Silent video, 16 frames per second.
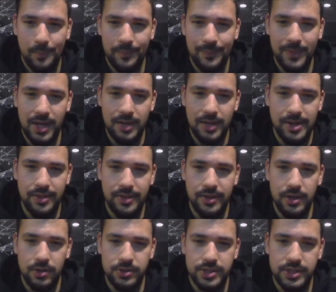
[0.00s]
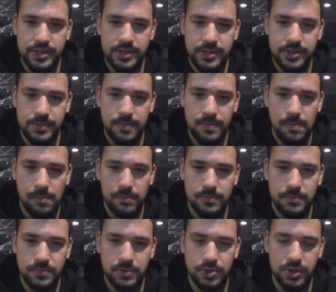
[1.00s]
Getting my Theosis,
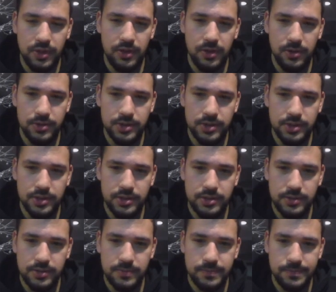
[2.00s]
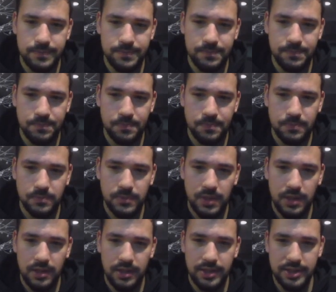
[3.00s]
using Theosis.
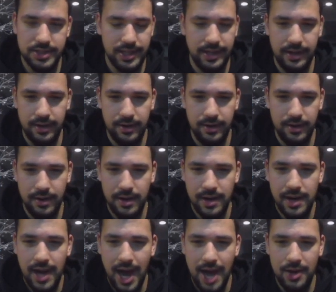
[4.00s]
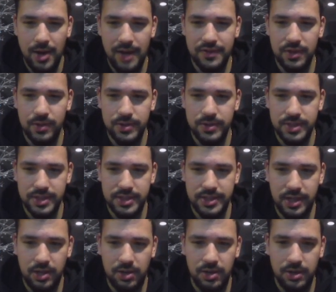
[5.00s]
He doesn't care. I know I have to go into the
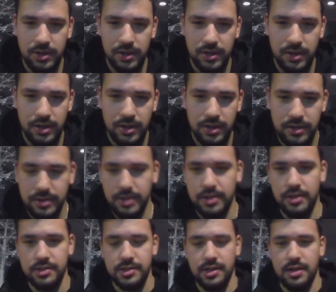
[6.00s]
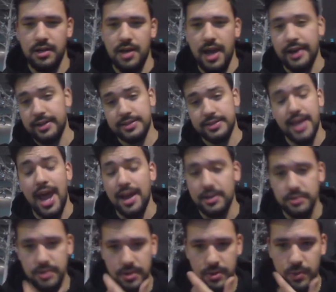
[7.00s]
Scareclaw here because I could attack
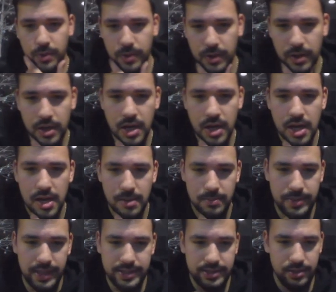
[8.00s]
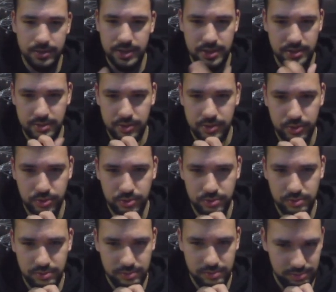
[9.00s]
into the Noir, but that still doesn't
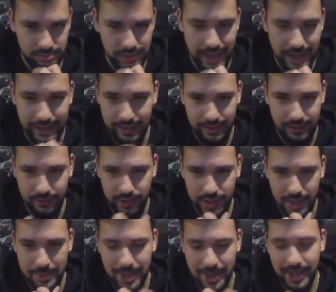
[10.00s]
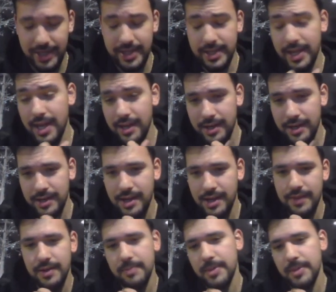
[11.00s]
do anything really. I mean, I can negate it and
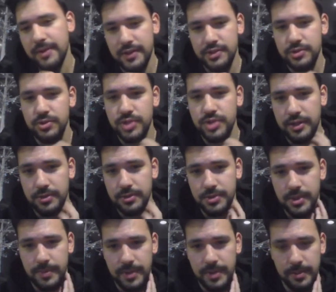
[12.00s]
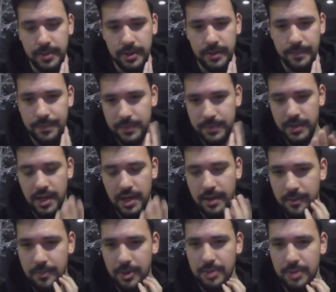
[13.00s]
then main phase 2 try to do something, but yeah,
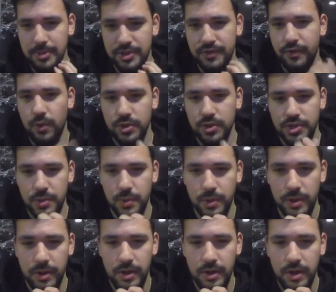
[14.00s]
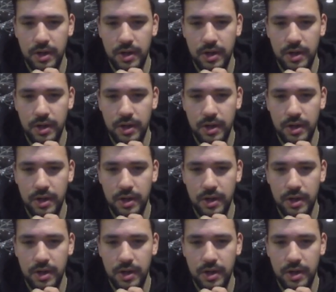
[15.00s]
I'm pretty much forced to Noir.